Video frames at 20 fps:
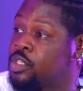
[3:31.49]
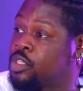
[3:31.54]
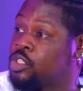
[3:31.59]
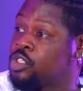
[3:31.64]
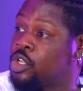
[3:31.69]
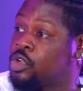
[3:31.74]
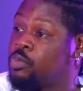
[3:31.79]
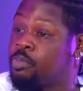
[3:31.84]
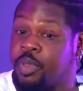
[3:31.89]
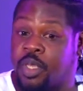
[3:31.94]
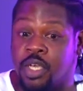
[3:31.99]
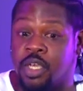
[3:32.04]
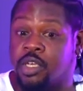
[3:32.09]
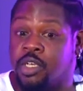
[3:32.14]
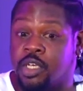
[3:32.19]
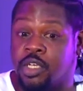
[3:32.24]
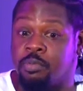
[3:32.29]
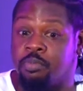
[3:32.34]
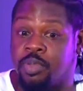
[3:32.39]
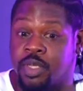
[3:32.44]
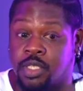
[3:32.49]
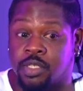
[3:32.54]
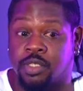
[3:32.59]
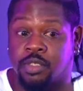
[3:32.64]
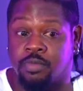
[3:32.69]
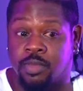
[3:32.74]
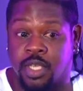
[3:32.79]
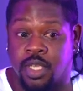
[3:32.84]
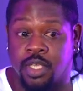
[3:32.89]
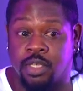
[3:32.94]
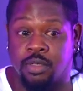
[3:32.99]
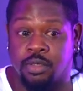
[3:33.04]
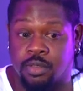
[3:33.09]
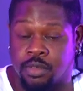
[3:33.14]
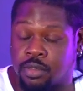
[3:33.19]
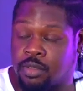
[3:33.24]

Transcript: So be a good businessman,